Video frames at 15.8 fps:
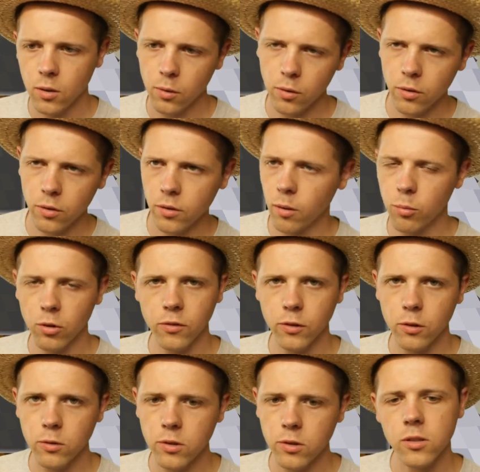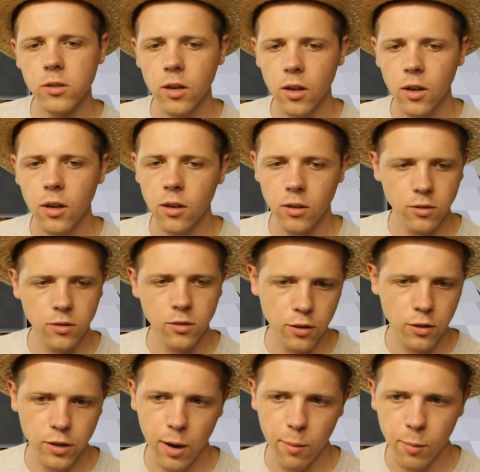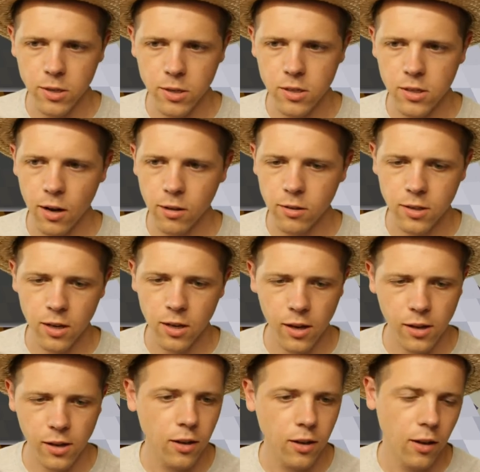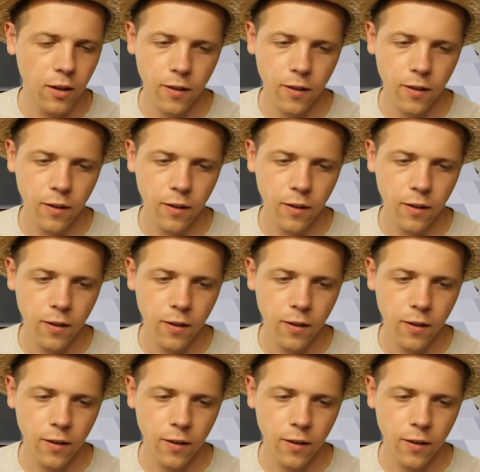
or number of uses, it'll send a chat message out saying,